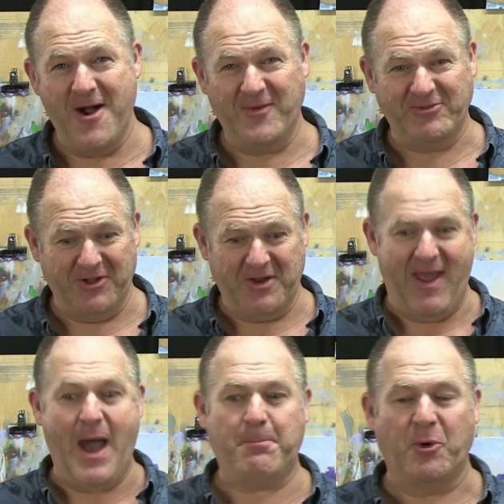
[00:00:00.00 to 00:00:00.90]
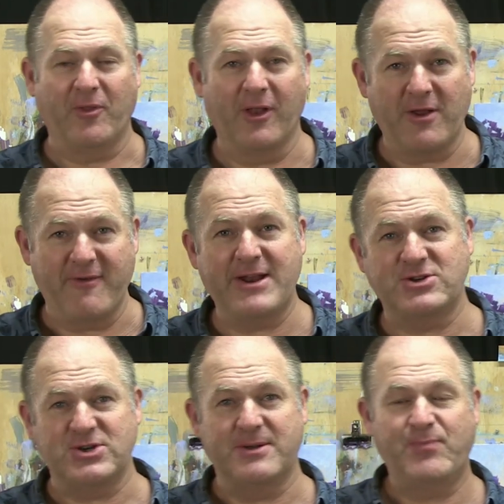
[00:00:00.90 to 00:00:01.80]
There's a lot of output, a lot of
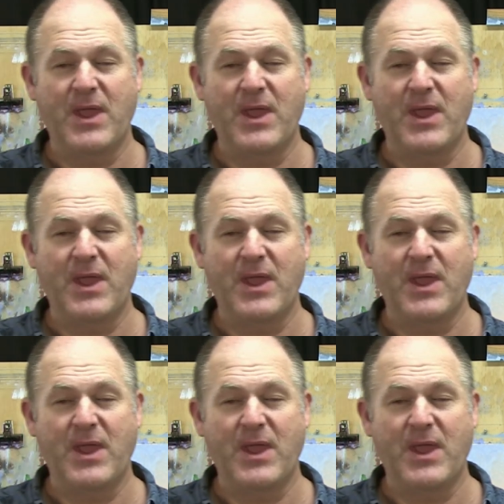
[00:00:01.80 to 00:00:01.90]
energy,